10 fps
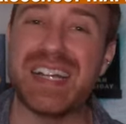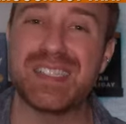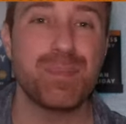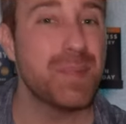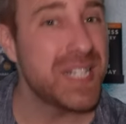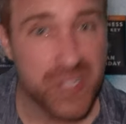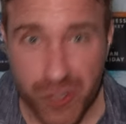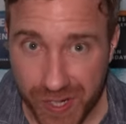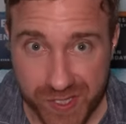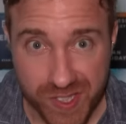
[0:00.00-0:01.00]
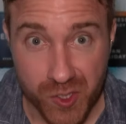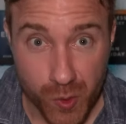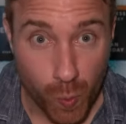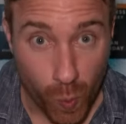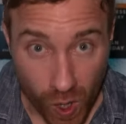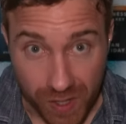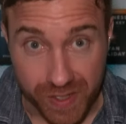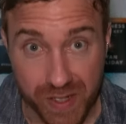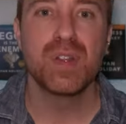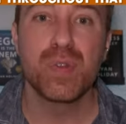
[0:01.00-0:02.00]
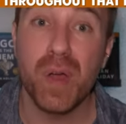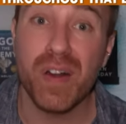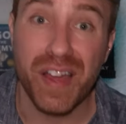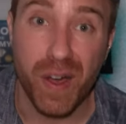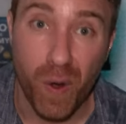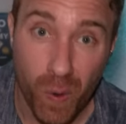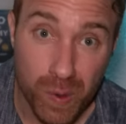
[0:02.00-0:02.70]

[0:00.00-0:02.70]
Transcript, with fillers: as many trains as you want throughout that whole